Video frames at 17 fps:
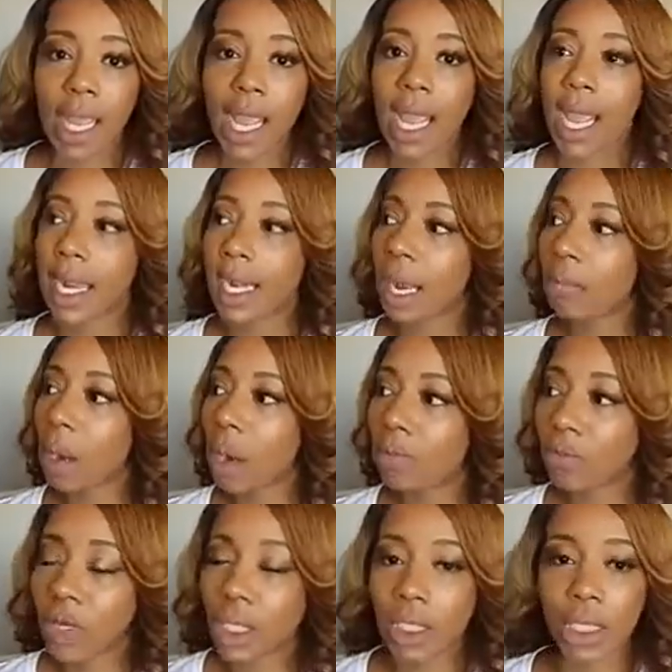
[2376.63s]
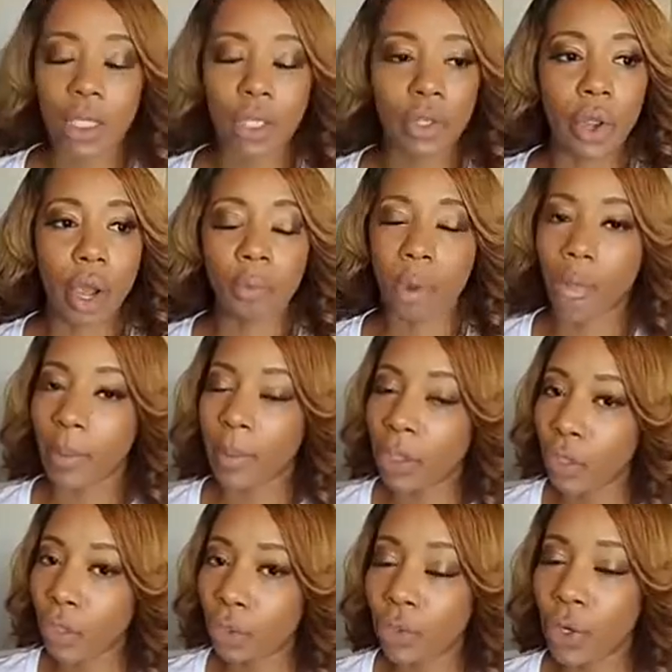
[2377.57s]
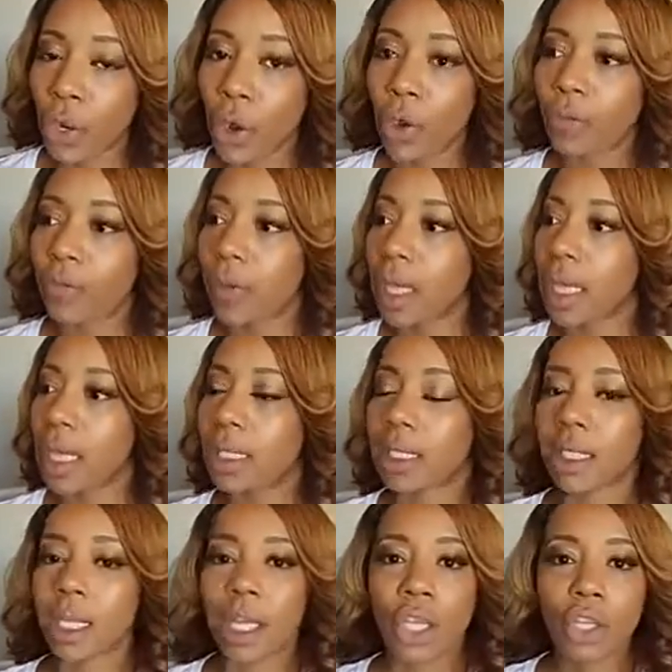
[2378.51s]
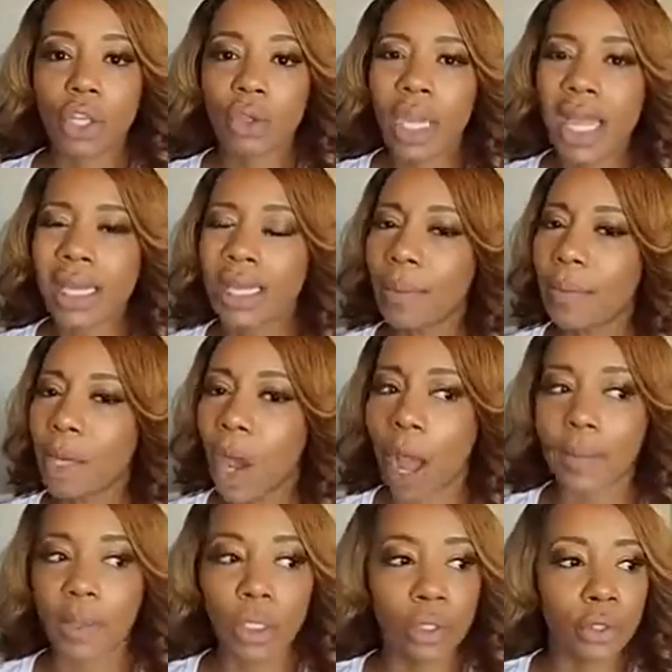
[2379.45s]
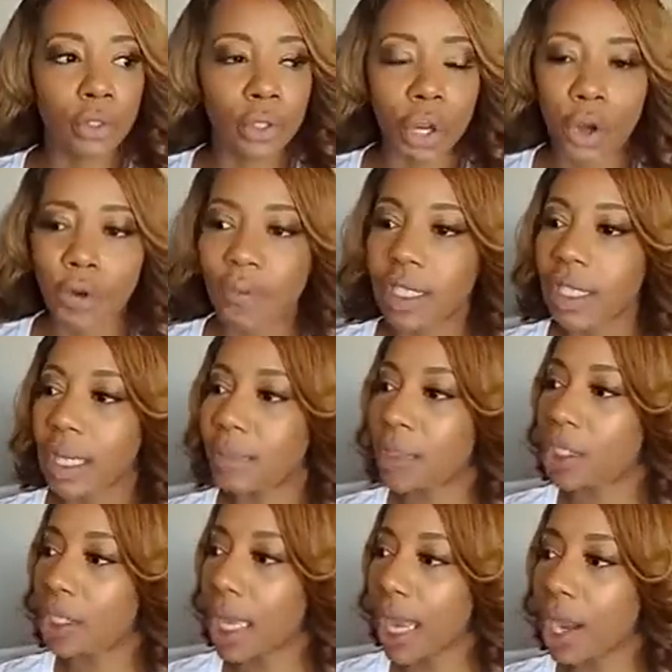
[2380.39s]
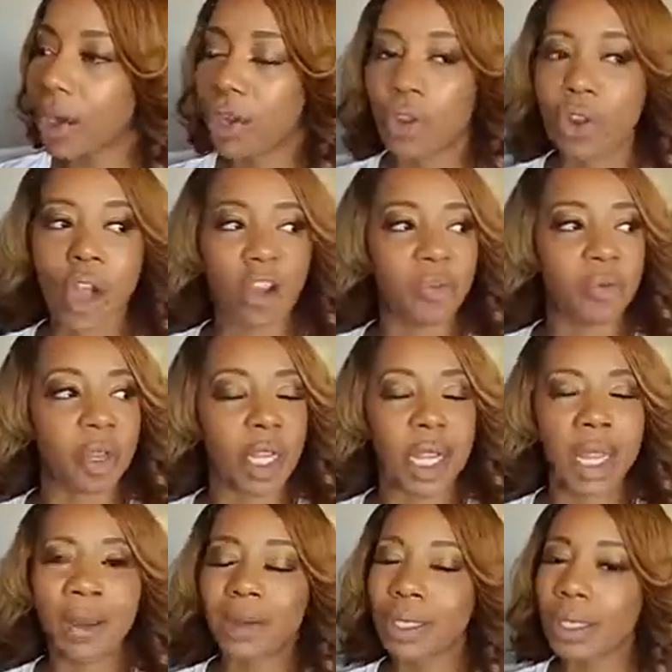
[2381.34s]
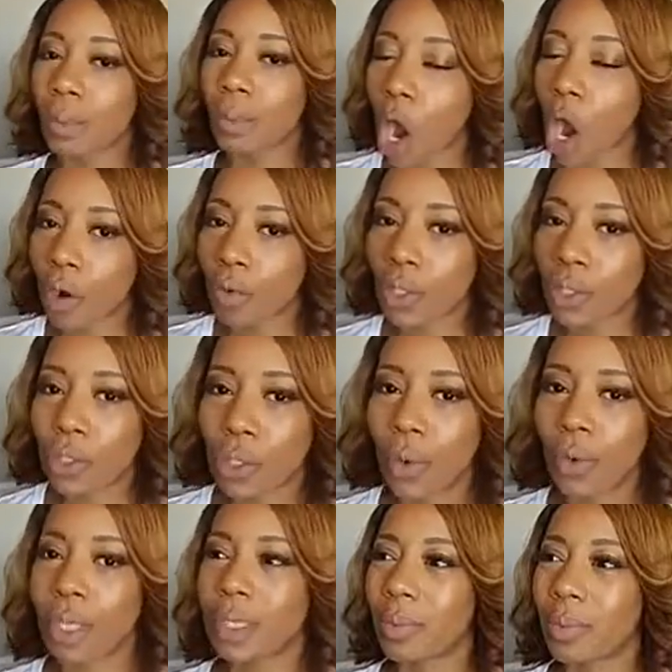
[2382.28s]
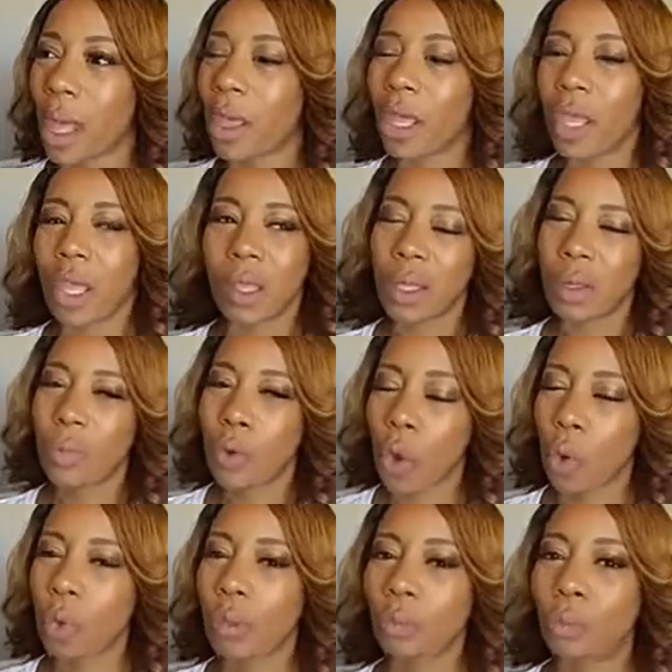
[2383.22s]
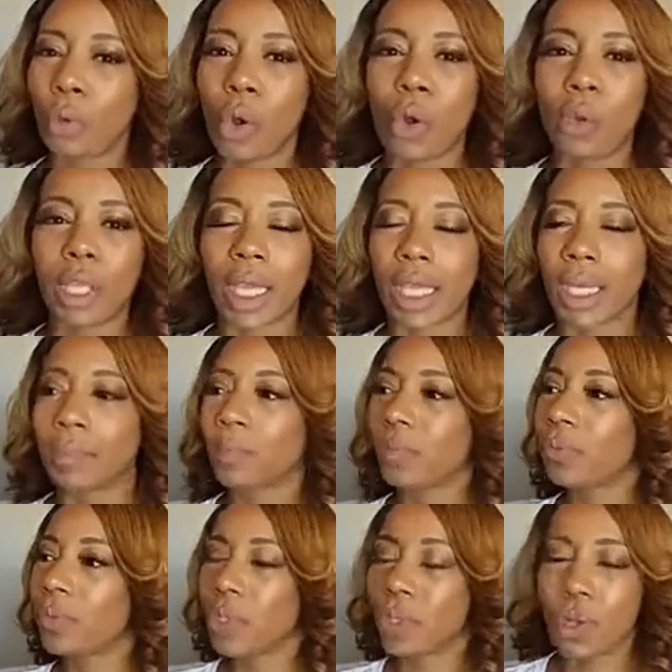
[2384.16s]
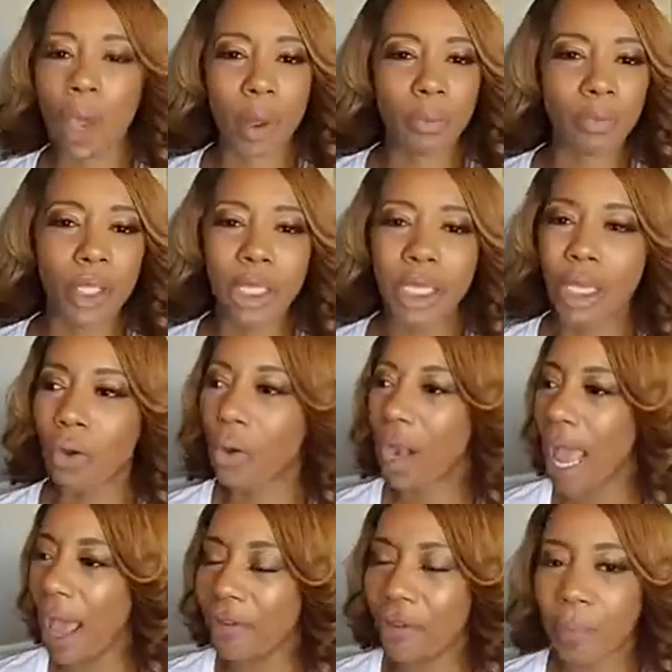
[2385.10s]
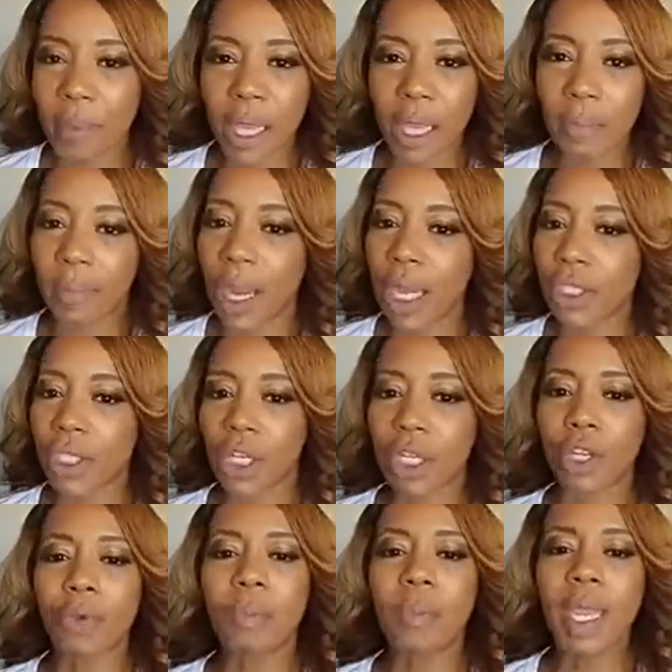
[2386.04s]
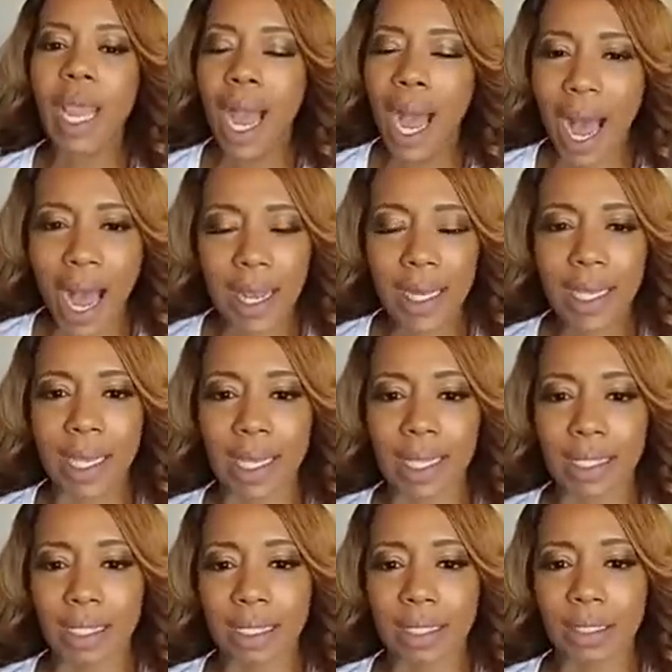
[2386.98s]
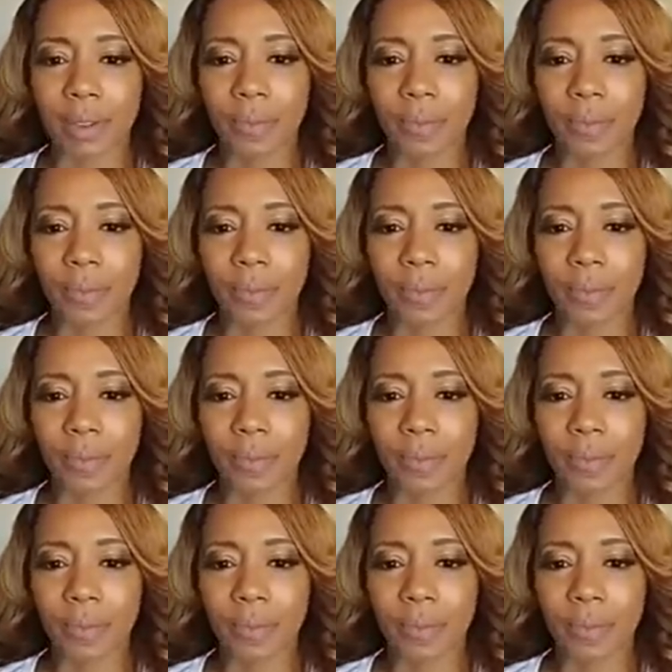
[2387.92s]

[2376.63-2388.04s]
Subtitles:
And I'm really, I'm a little nervous. You let them know I'm a little nervous. I'm scared. I've been hearing some horror stories about people going broke and, I really don't have a big budget. You be honest.